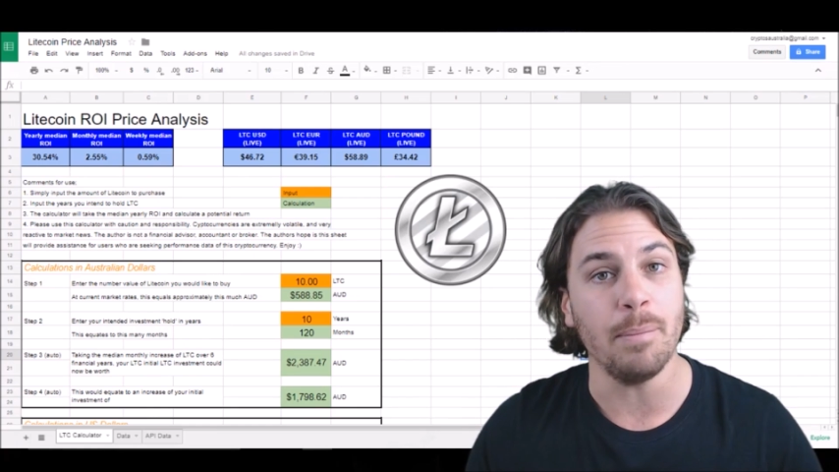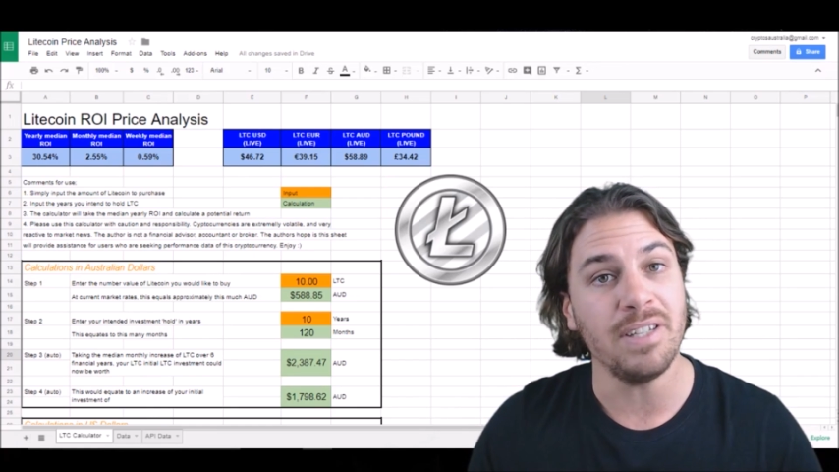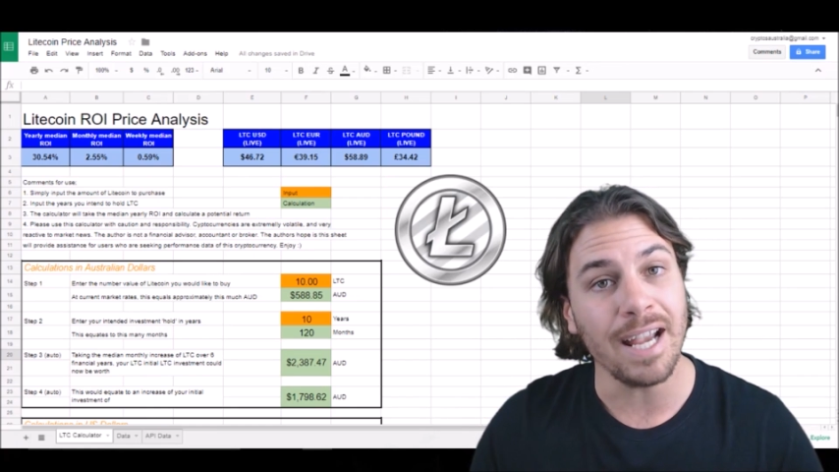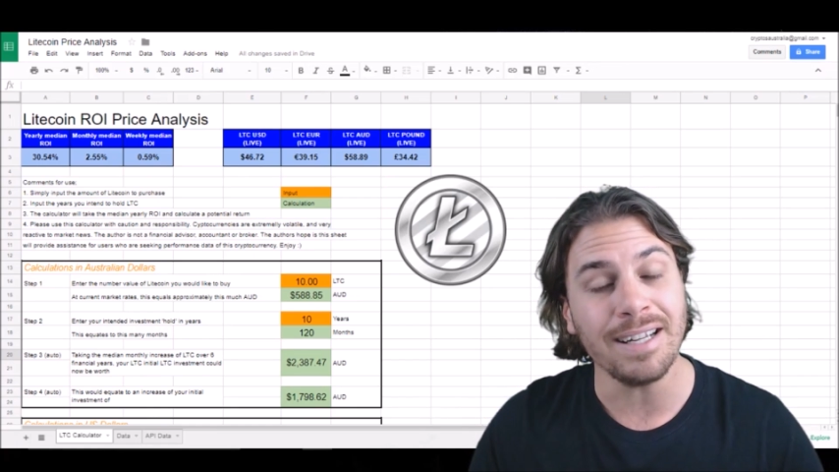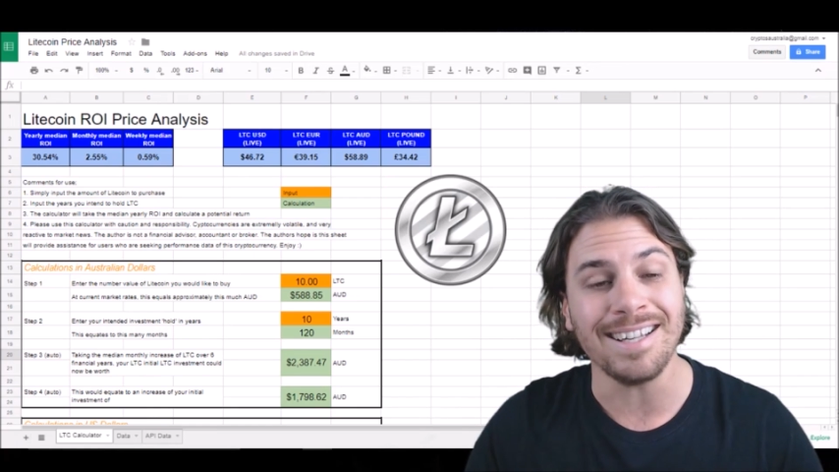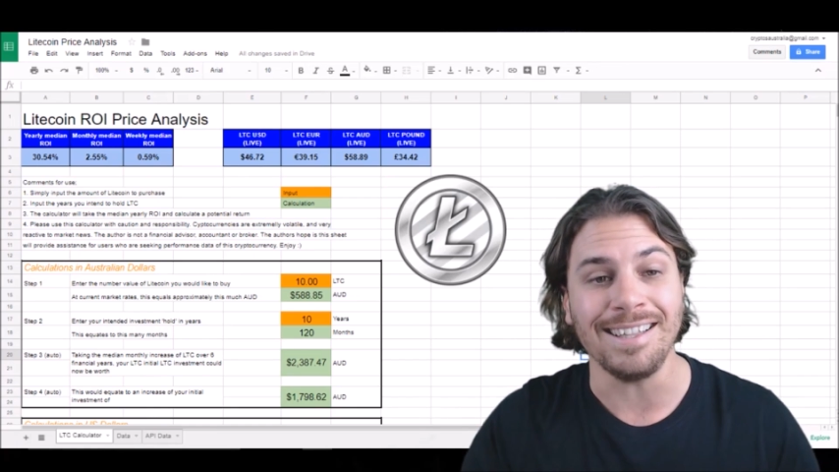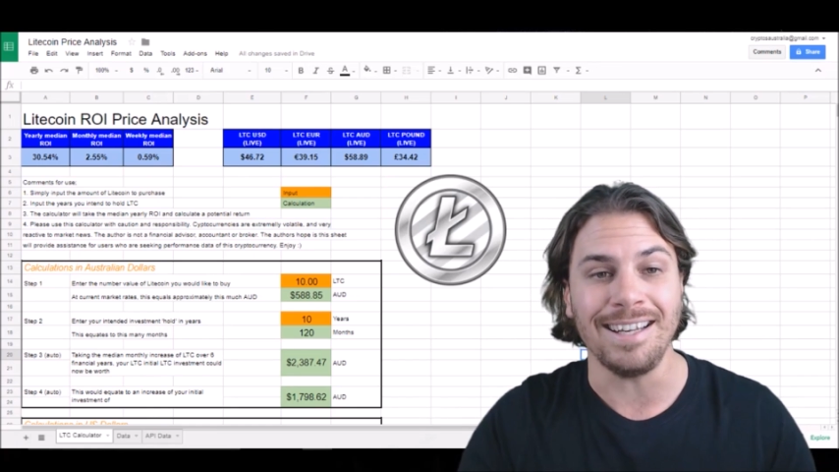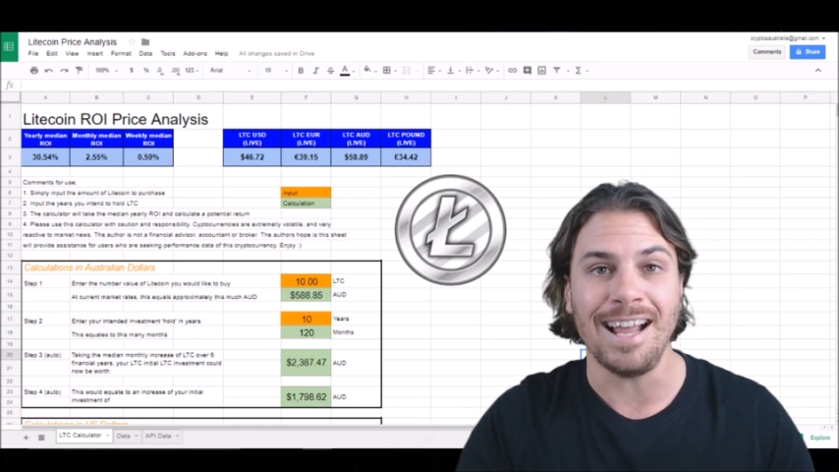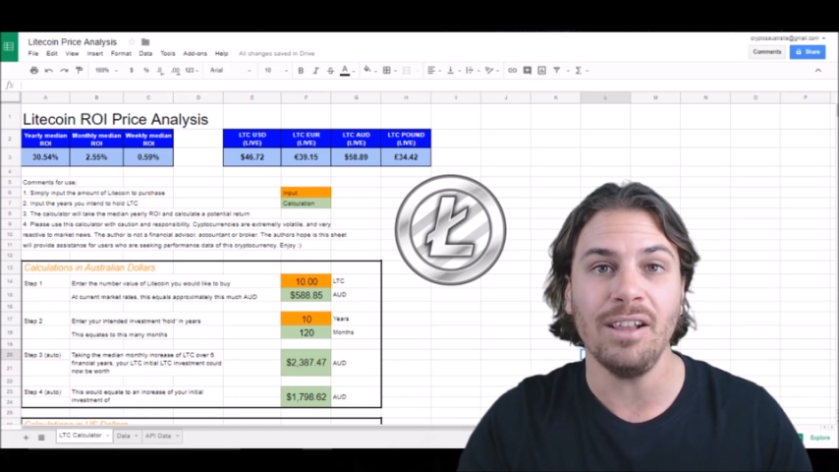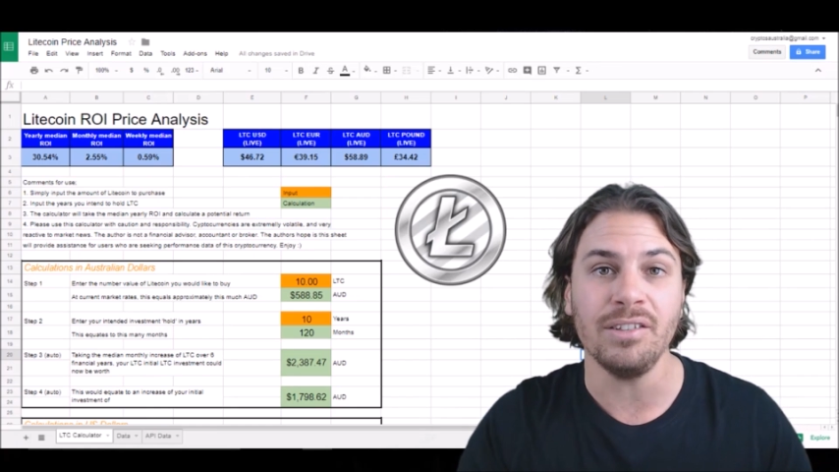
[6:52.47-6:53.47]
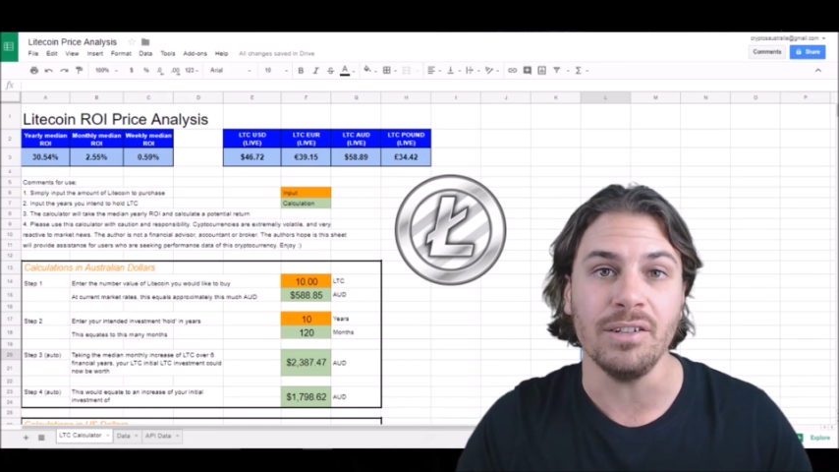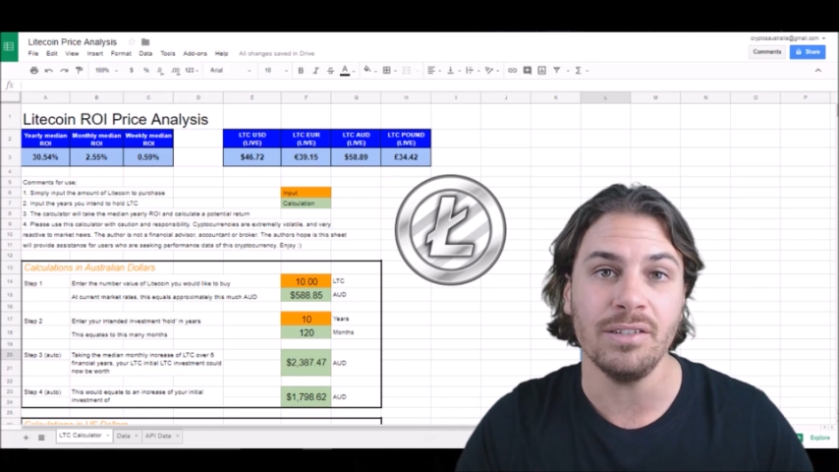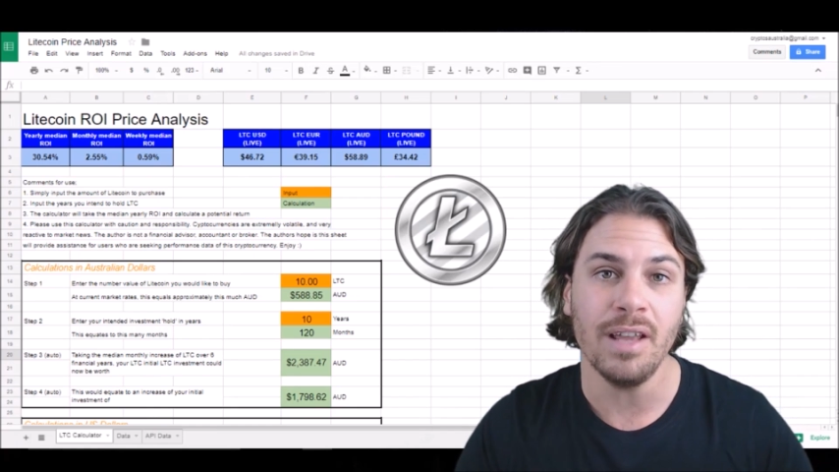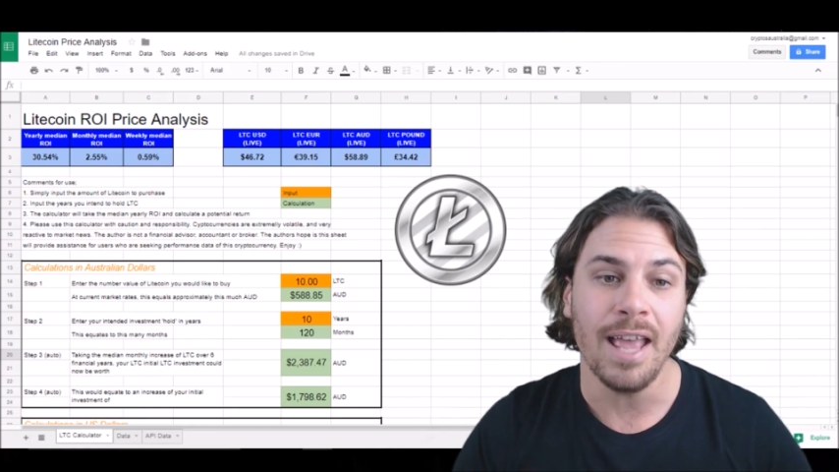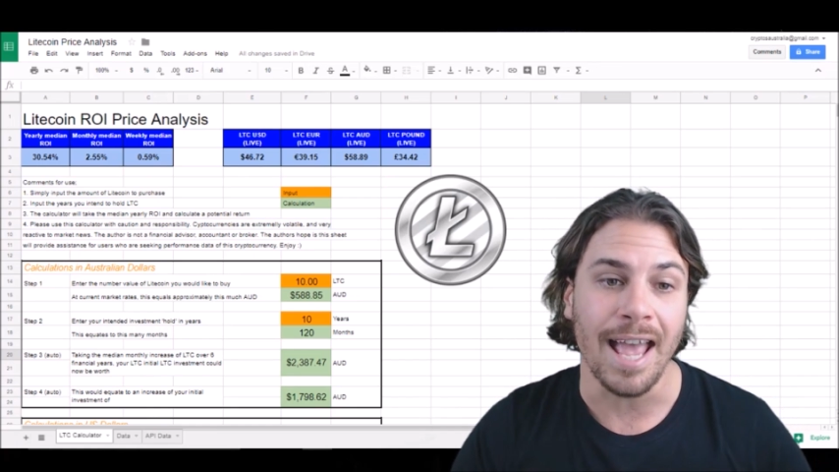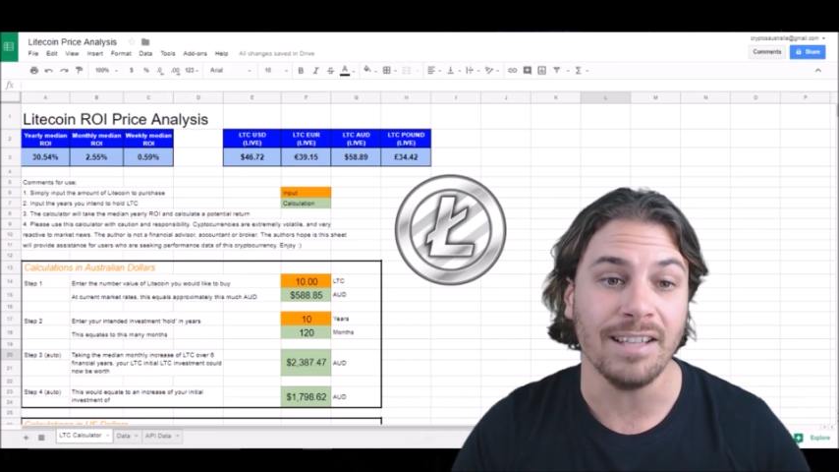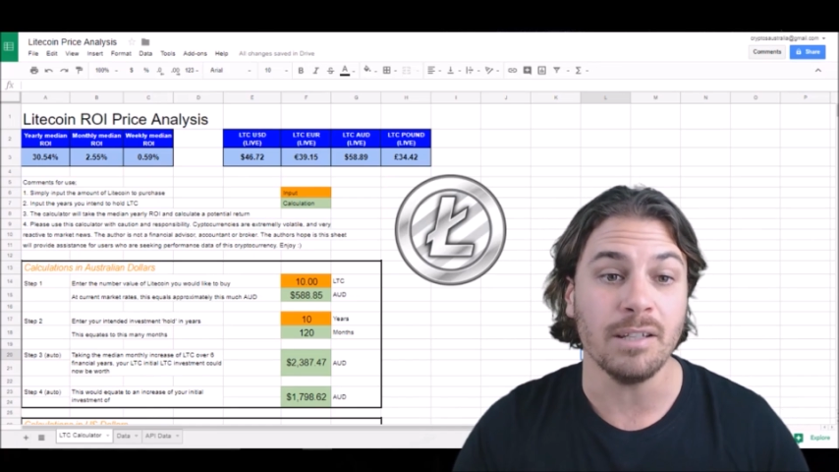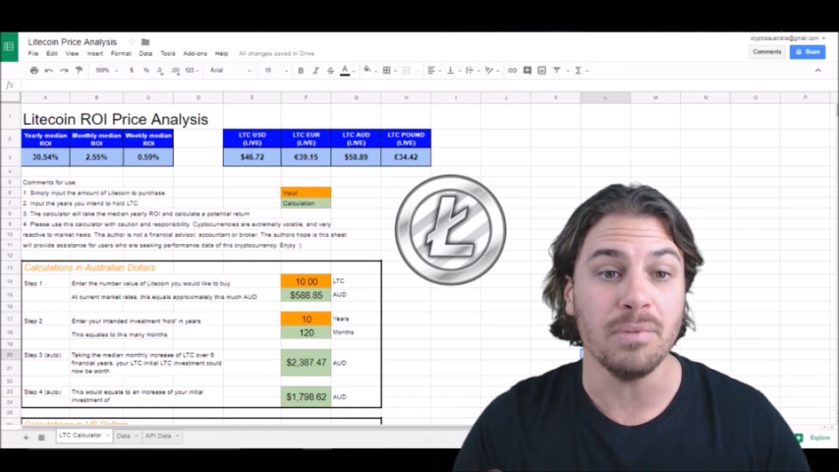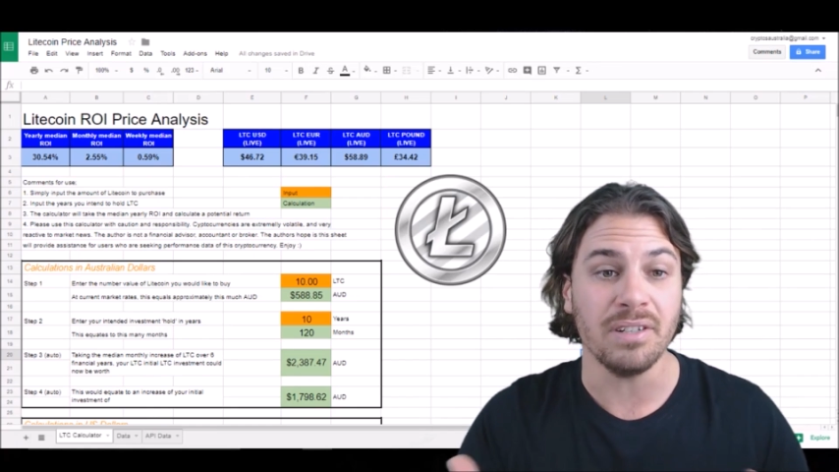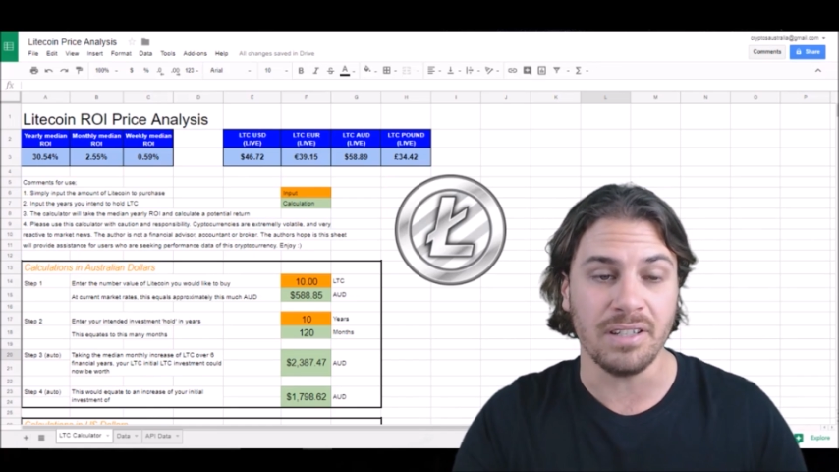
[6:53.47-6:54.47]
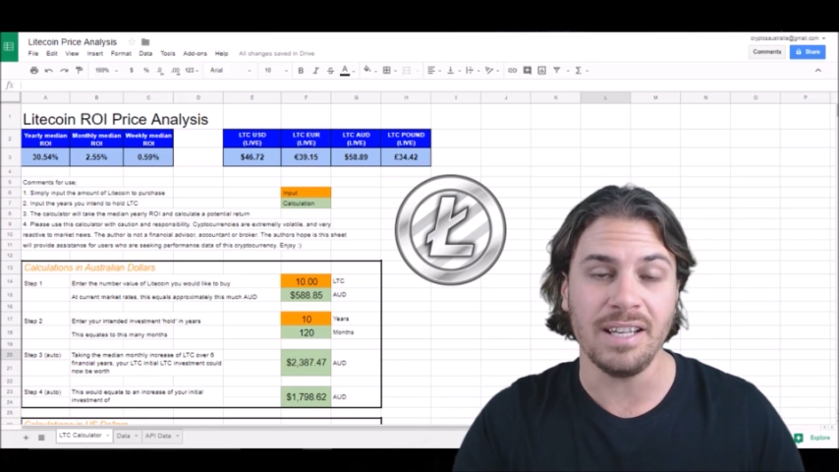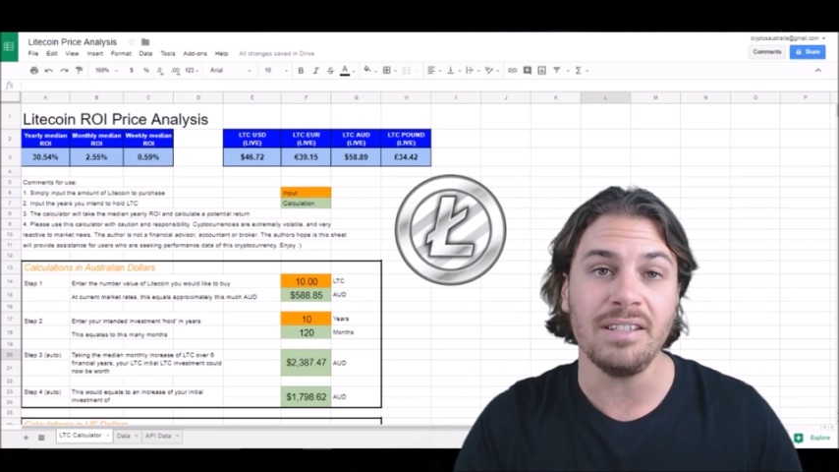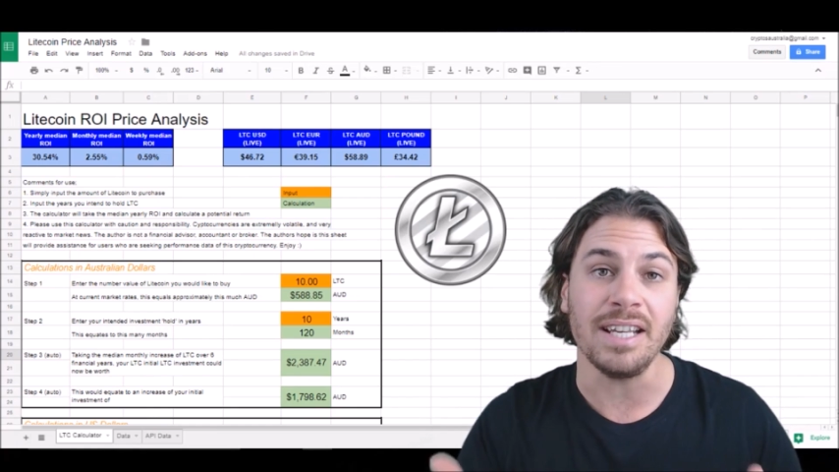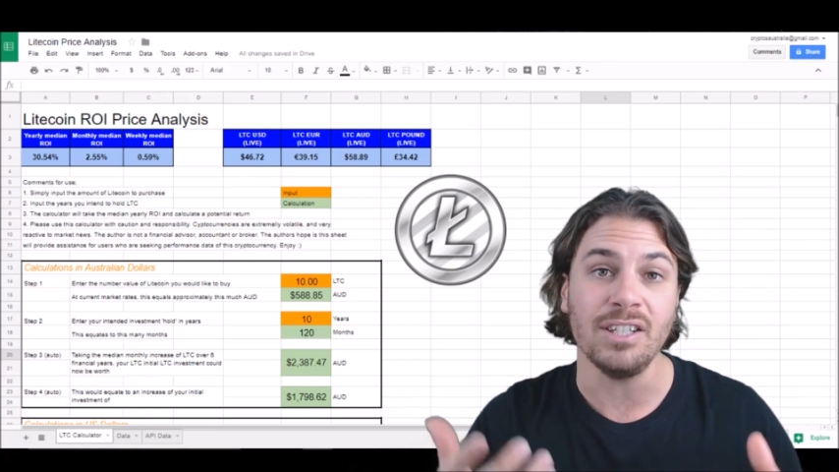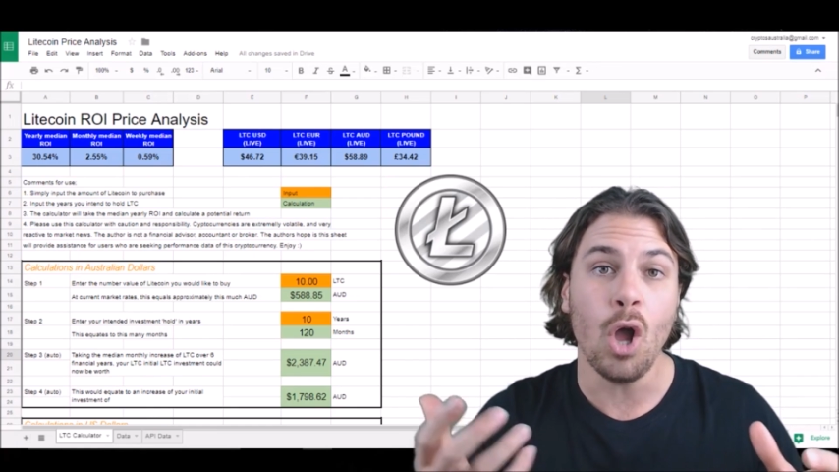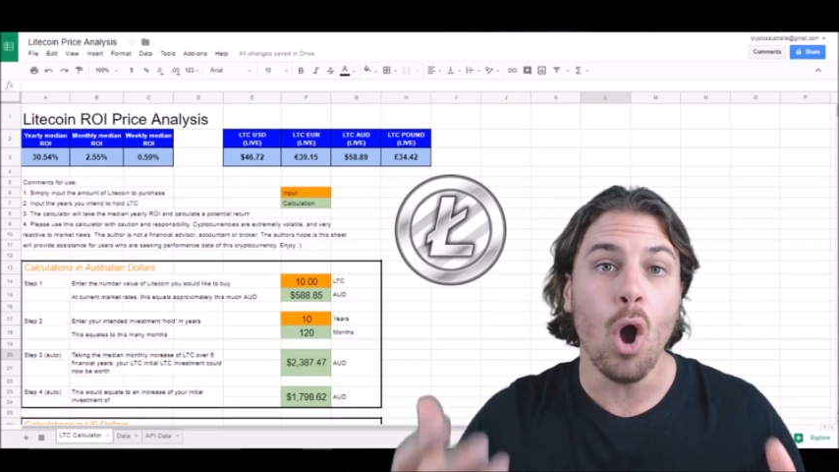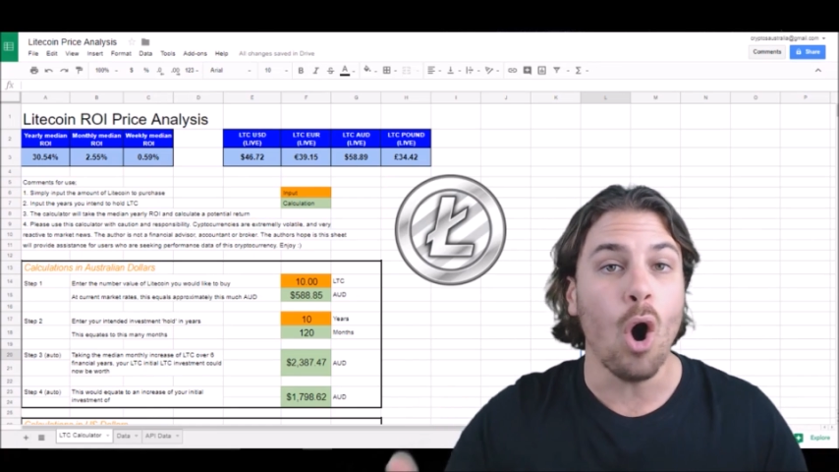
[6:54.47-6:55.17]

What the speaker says: technical analysis and some statistics